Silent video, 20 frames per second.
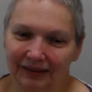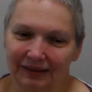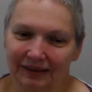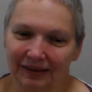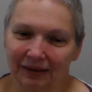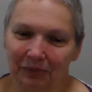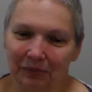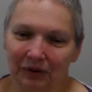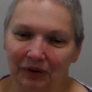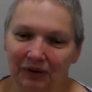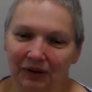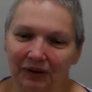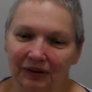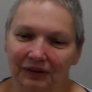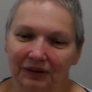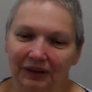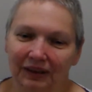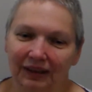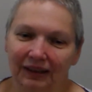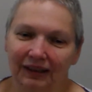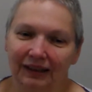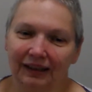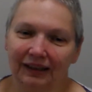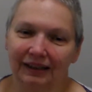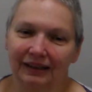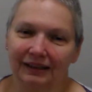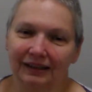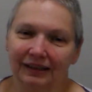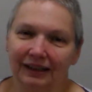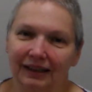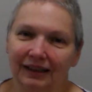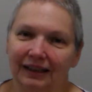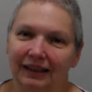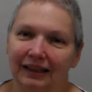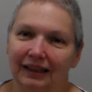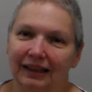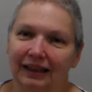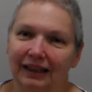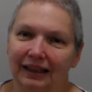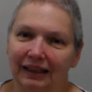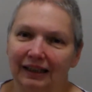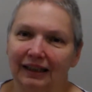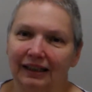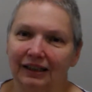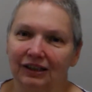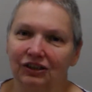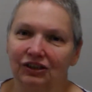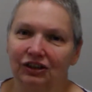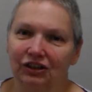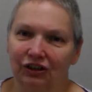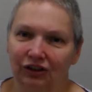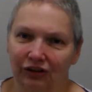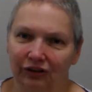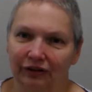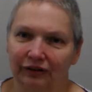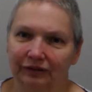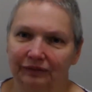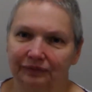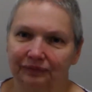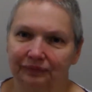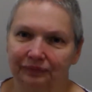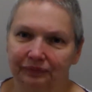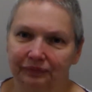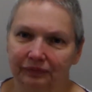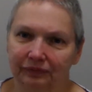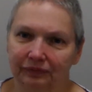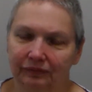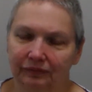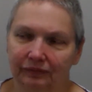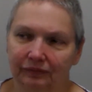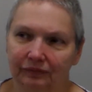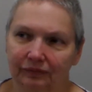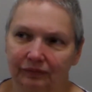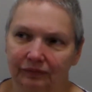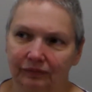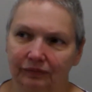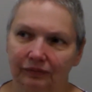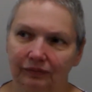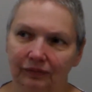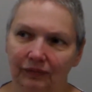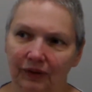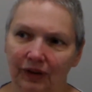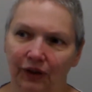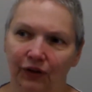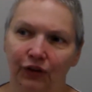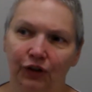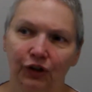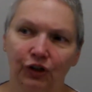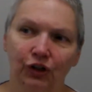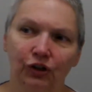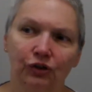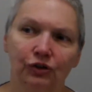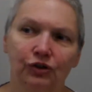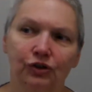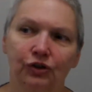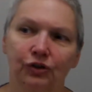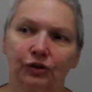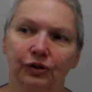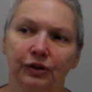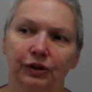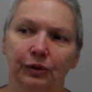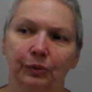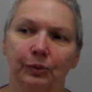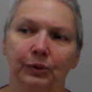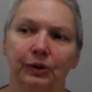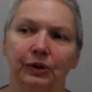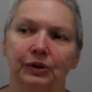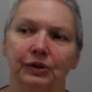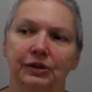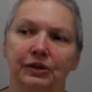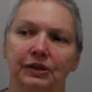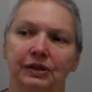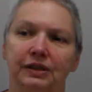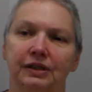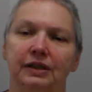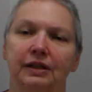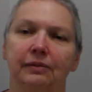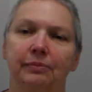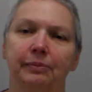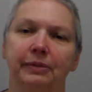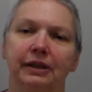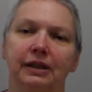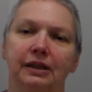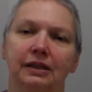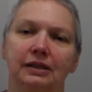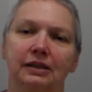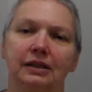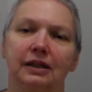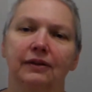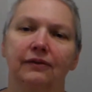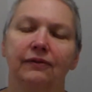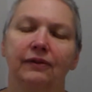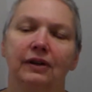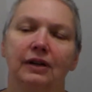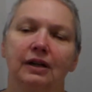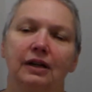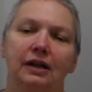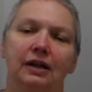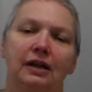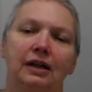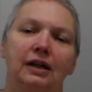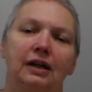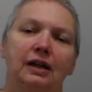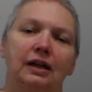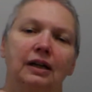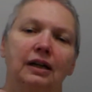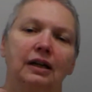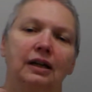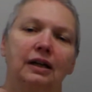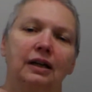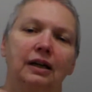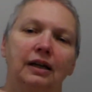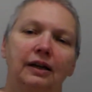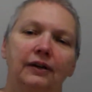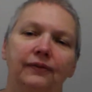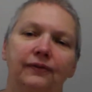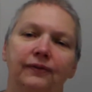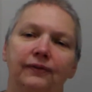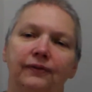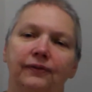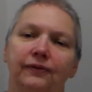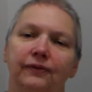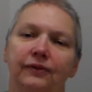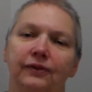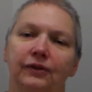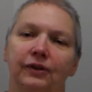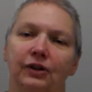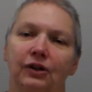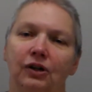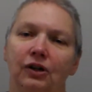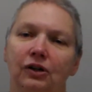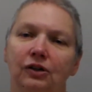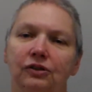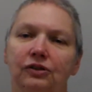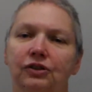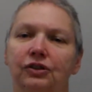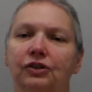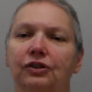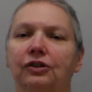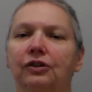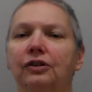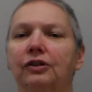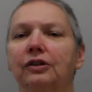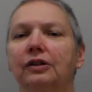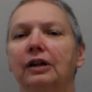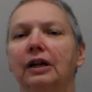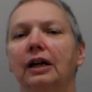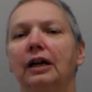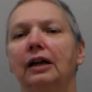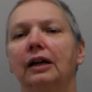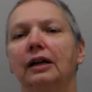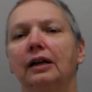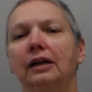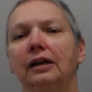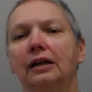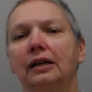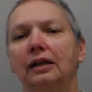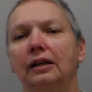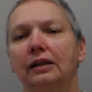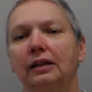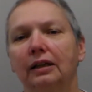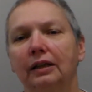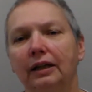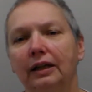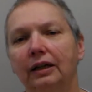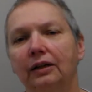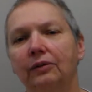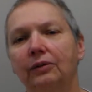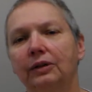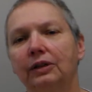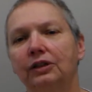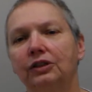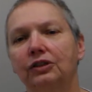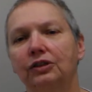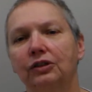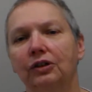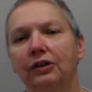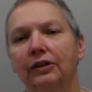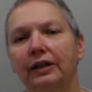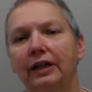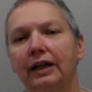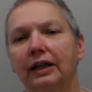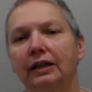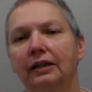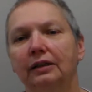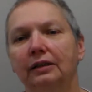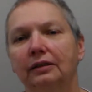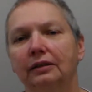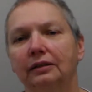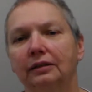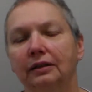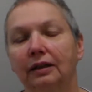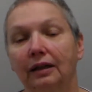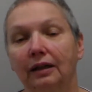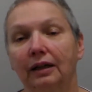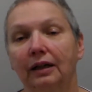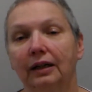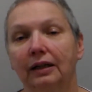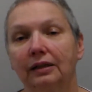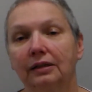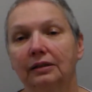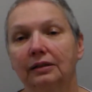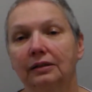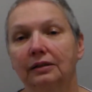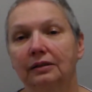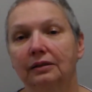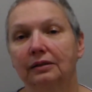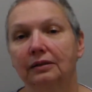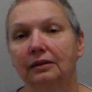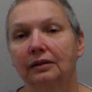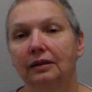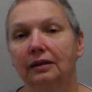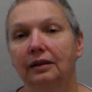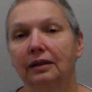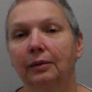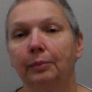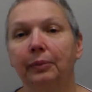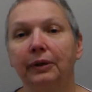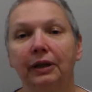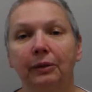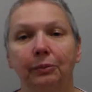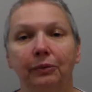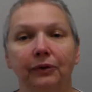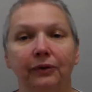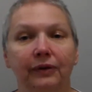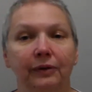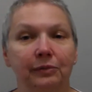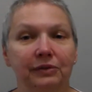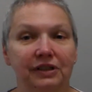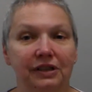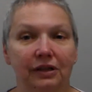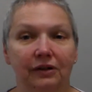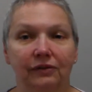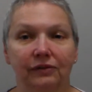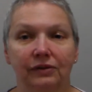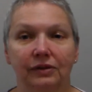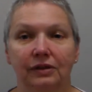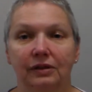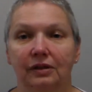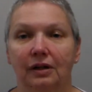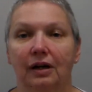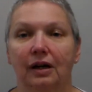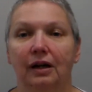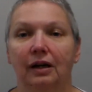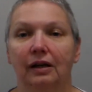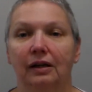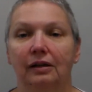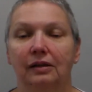somewhere along the line, he decided that he needs to learn the culture and the words and stuff, because if the culture and the language and all that dies, the people themselves die.